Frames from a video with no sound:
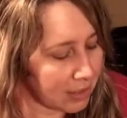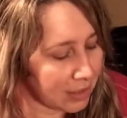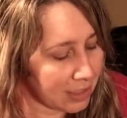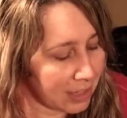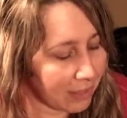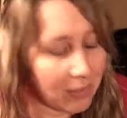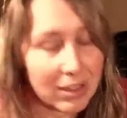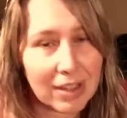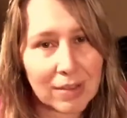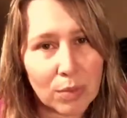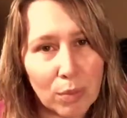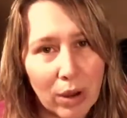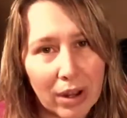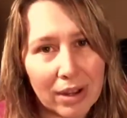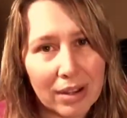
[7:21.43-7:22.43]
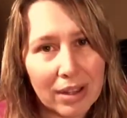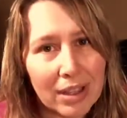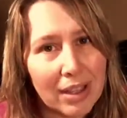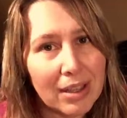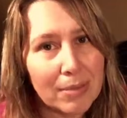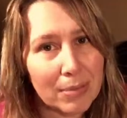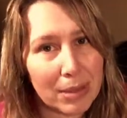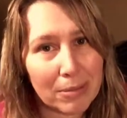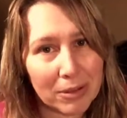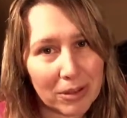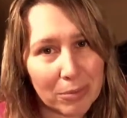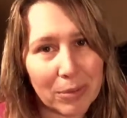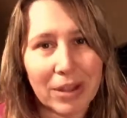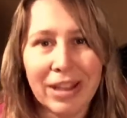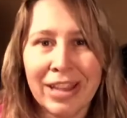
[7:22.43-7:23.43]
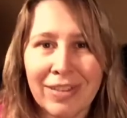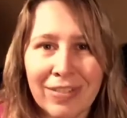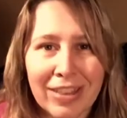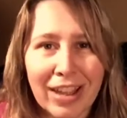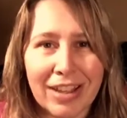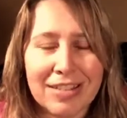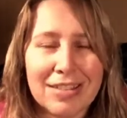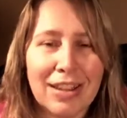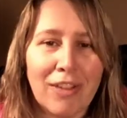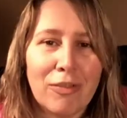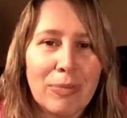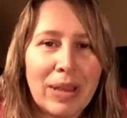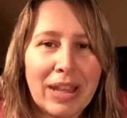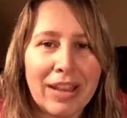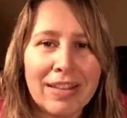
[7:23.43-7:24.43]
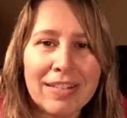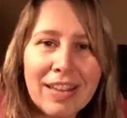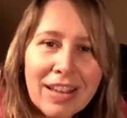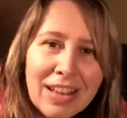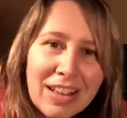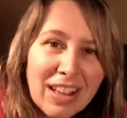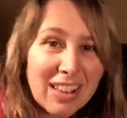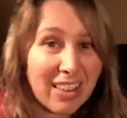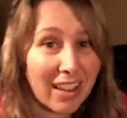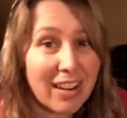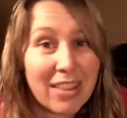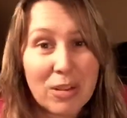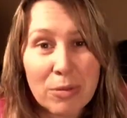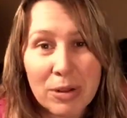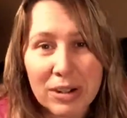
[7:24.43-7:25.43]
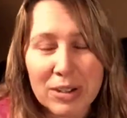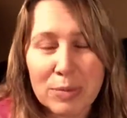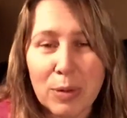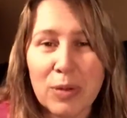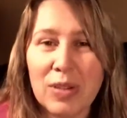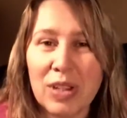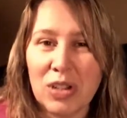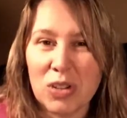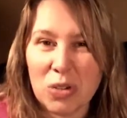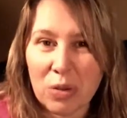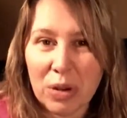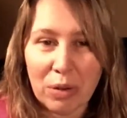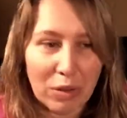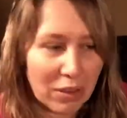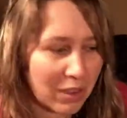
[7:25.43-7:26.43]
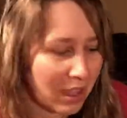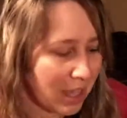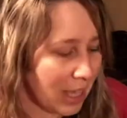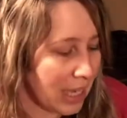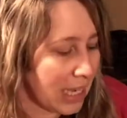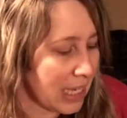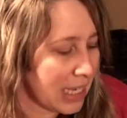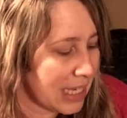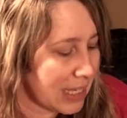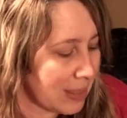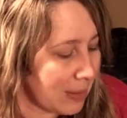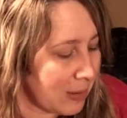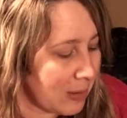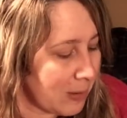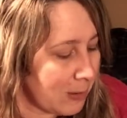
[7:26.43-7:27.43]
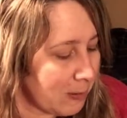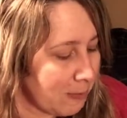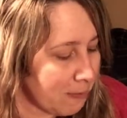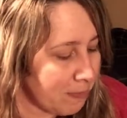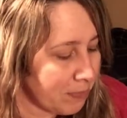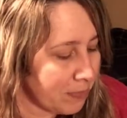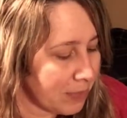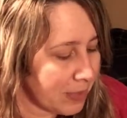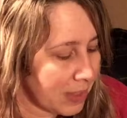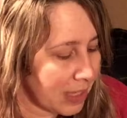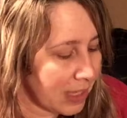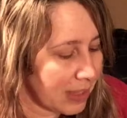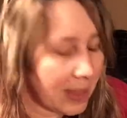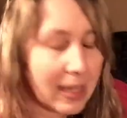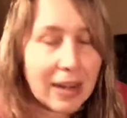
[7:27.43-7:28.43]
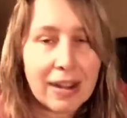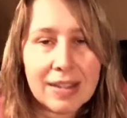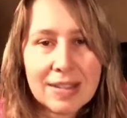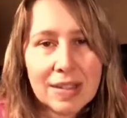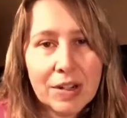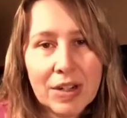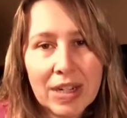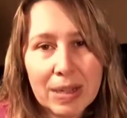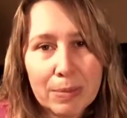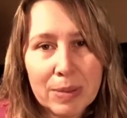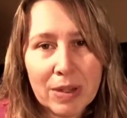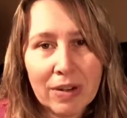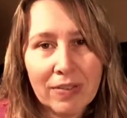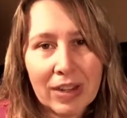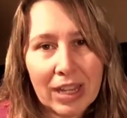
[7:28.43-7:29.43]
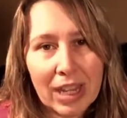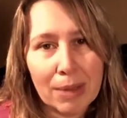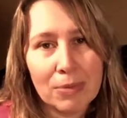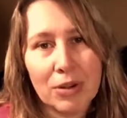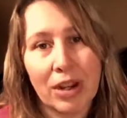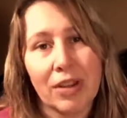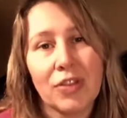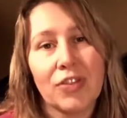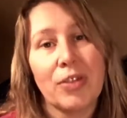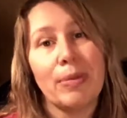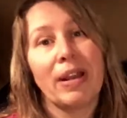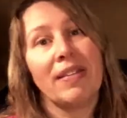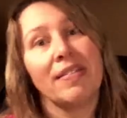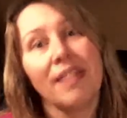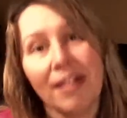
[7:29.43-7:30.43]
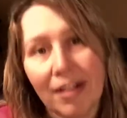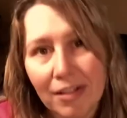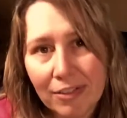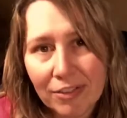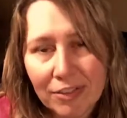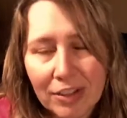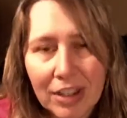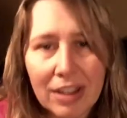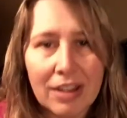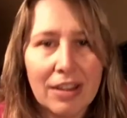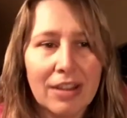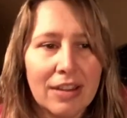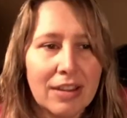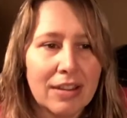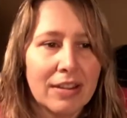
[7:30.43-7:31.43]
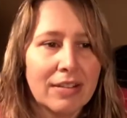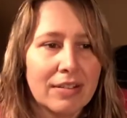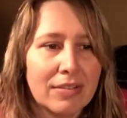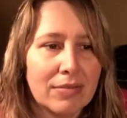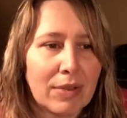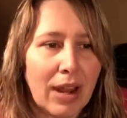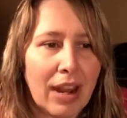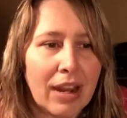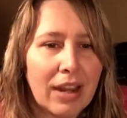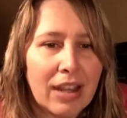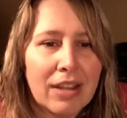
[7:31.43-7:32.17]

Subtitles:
The devil doesn't want people to believe in that stuff because a lot of them are exposing truth. So then I started observing chemtrails for myself, right?